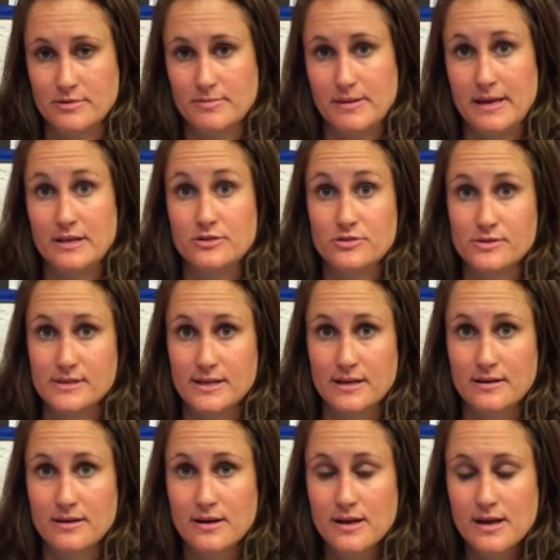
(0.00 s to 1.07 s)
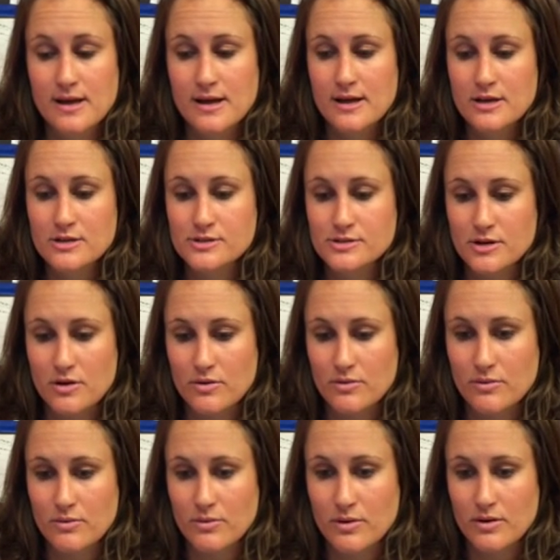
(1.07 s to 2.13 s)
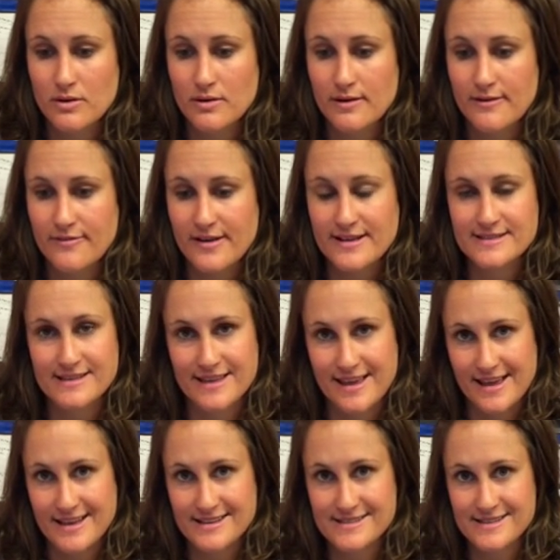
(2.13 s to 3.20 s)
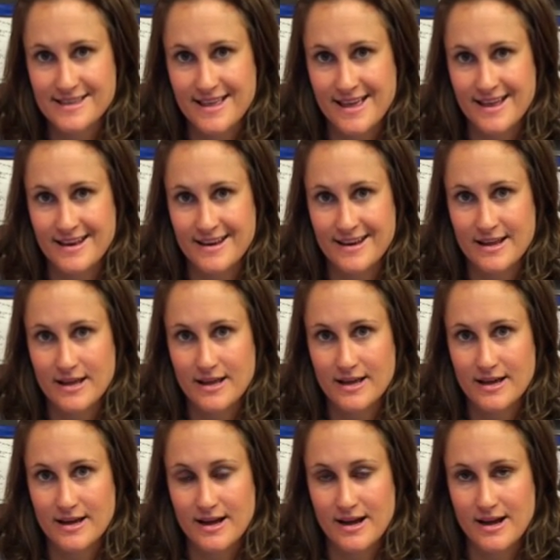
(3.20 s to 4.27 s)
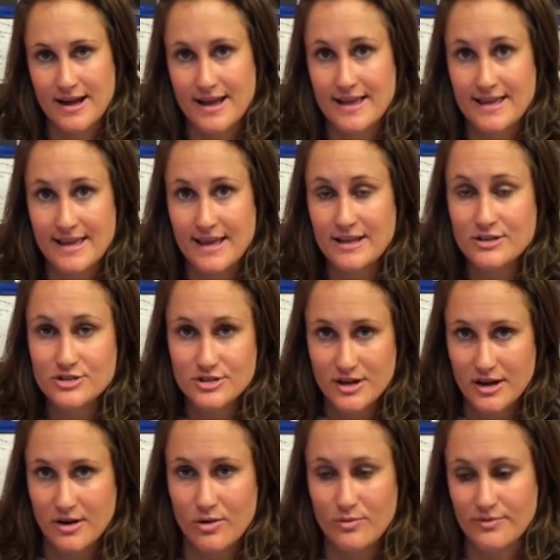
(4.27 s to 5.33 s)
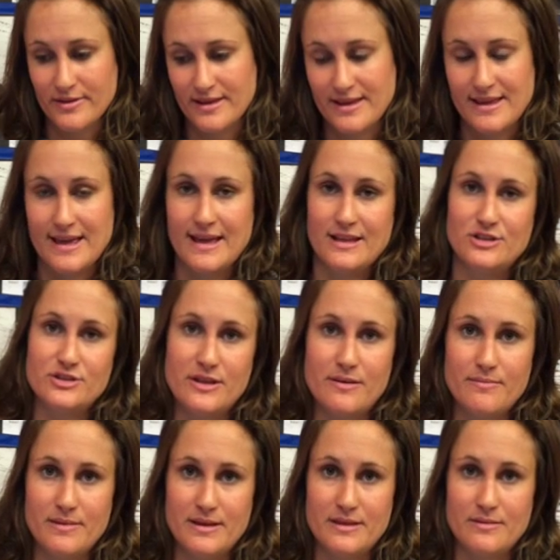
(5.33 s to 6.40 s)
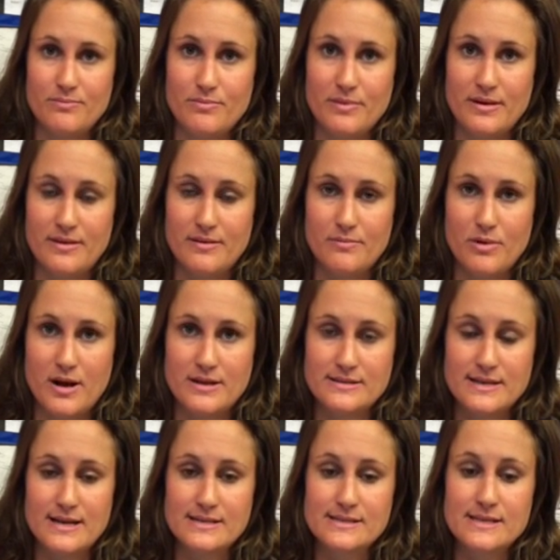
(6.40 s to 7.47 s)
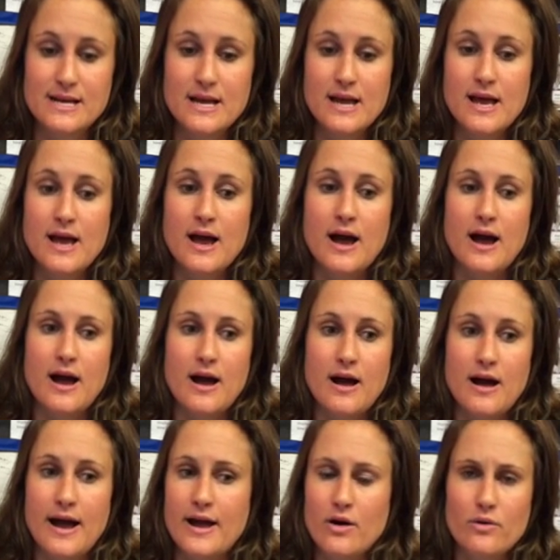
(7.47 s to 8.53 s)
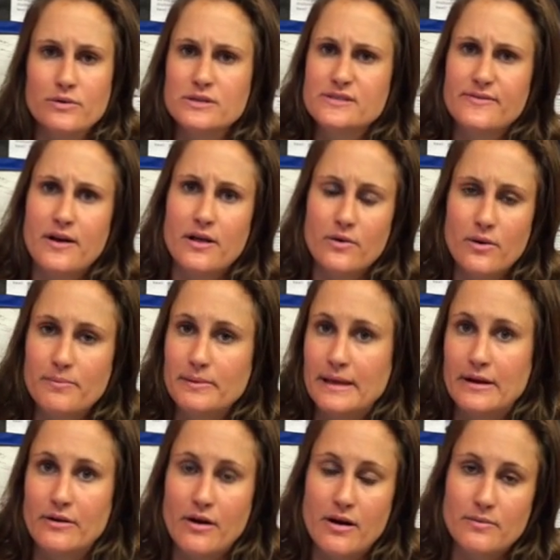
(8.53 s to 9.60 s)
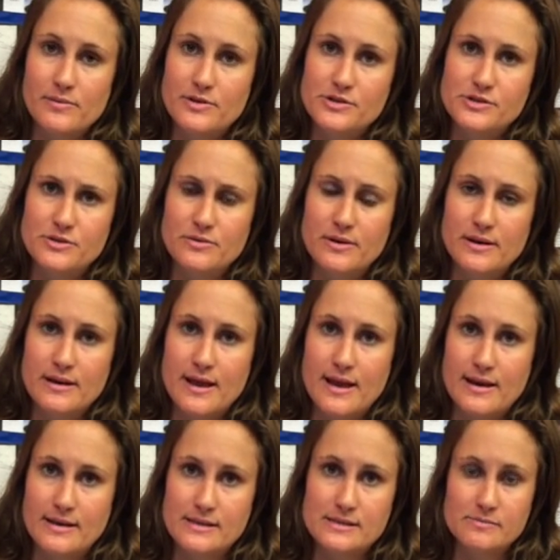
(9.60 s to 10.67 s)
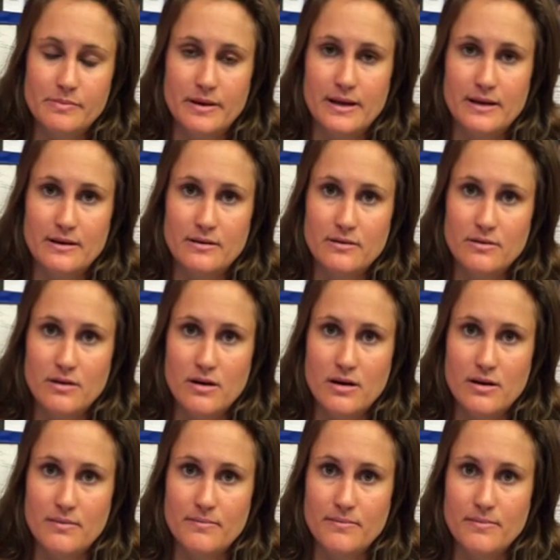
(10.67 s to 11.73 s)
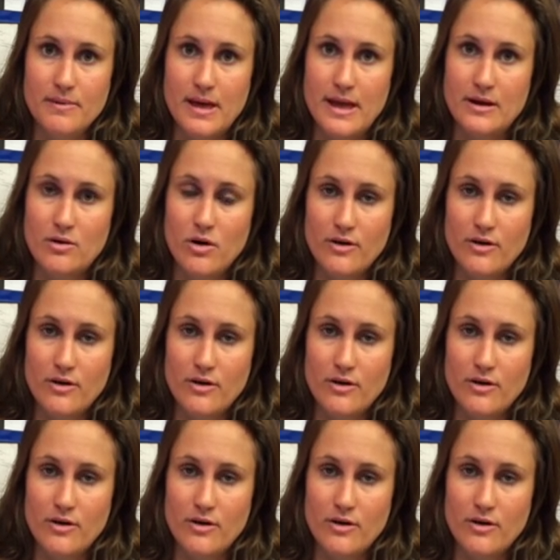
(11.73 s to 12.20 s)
to be interested. So if that's the case, then I hopefully engage them in the process. I always follow up later on with the student and explain and